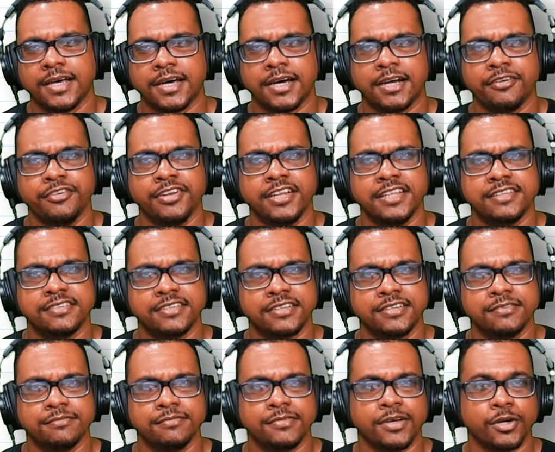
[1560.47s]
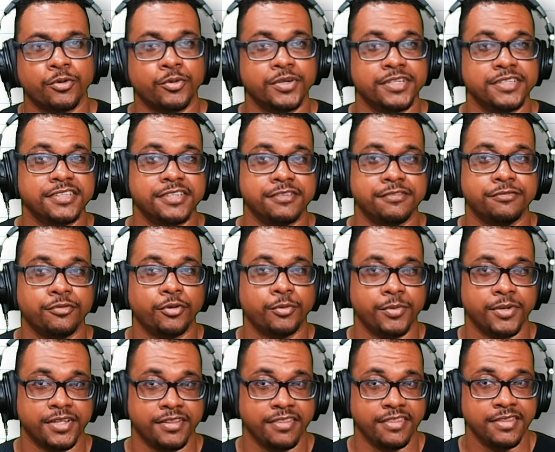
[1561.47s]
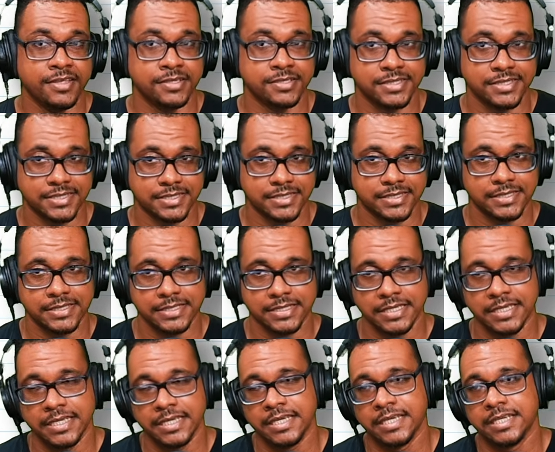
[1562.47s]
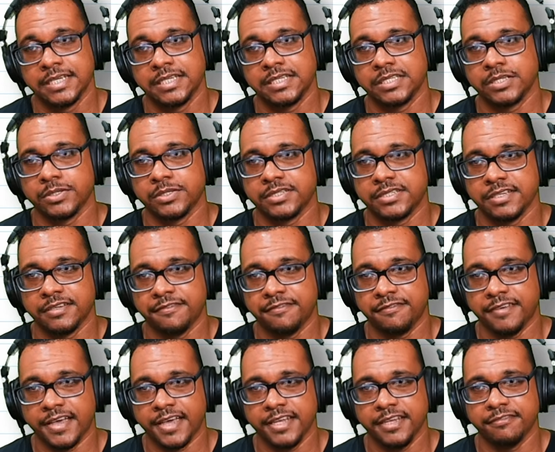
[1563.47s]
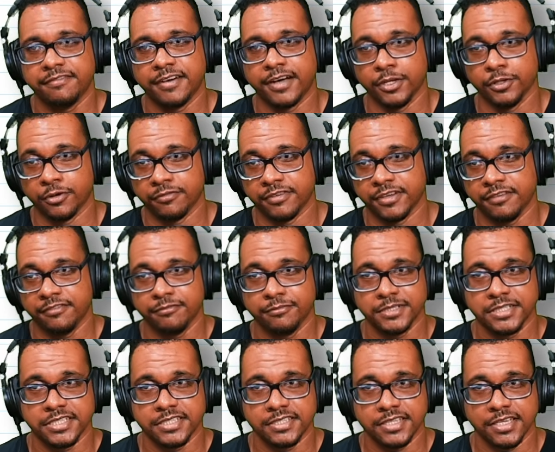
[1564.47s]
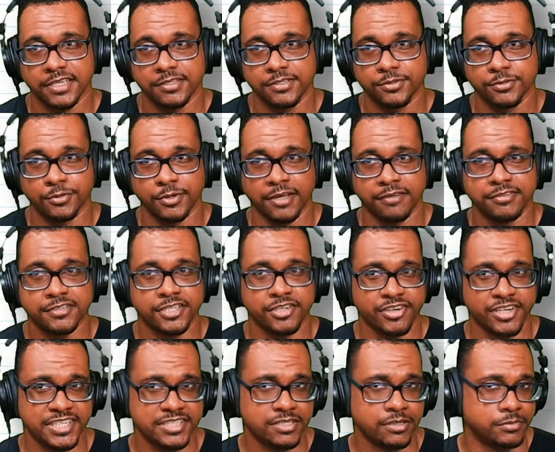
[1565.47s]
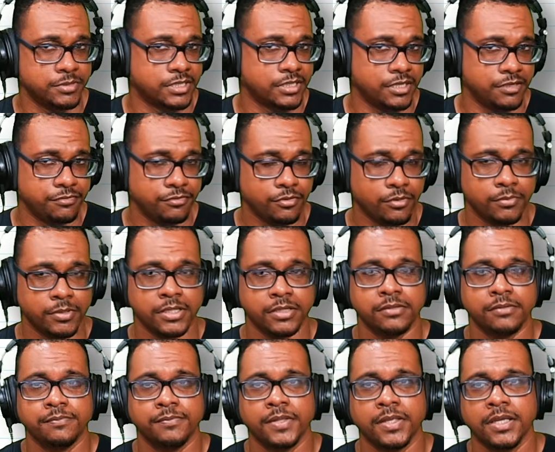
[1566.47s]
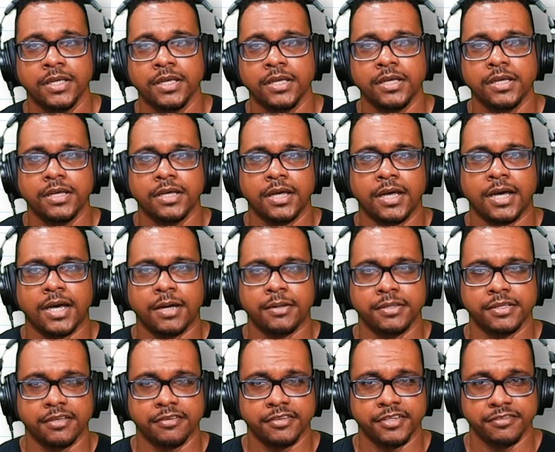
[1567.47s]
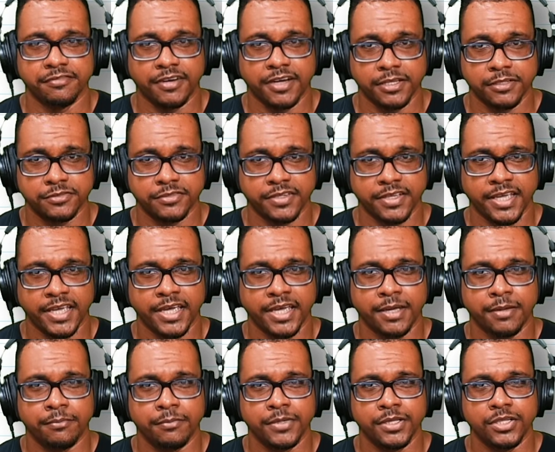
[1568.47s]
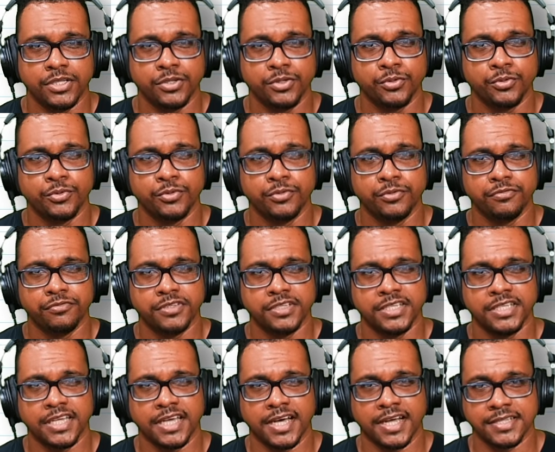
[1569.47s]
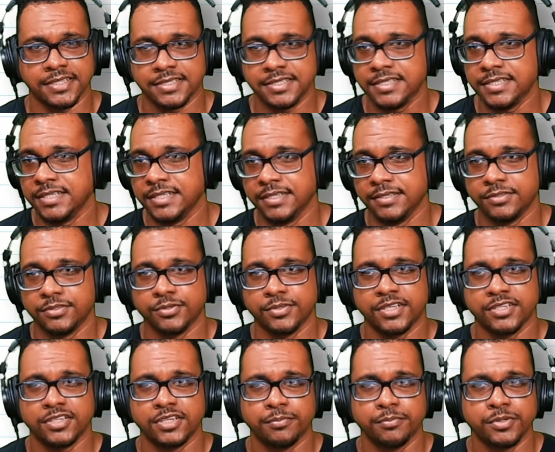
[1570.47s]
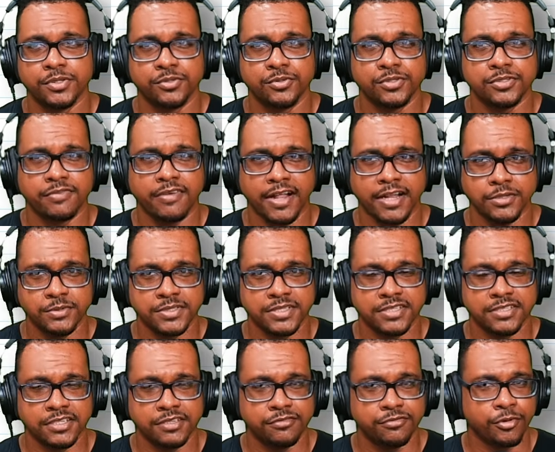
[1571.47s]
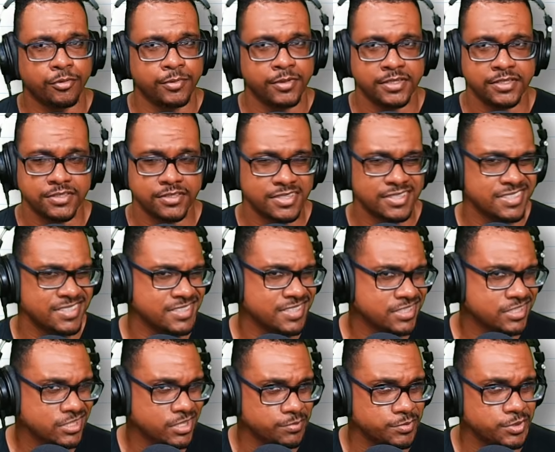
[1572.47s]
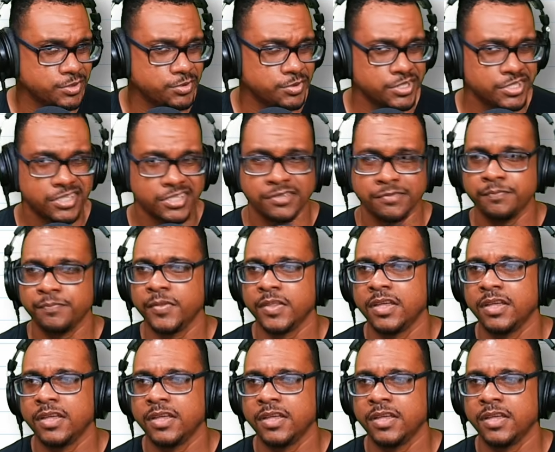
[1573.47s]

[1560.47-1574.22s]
are related according to the formula of this. So you say find the value of F, which is here. So F is already subject to the formula. And they give you values for M, U, V, and T. So you're just going to put those values into the formula. So this is a substitution.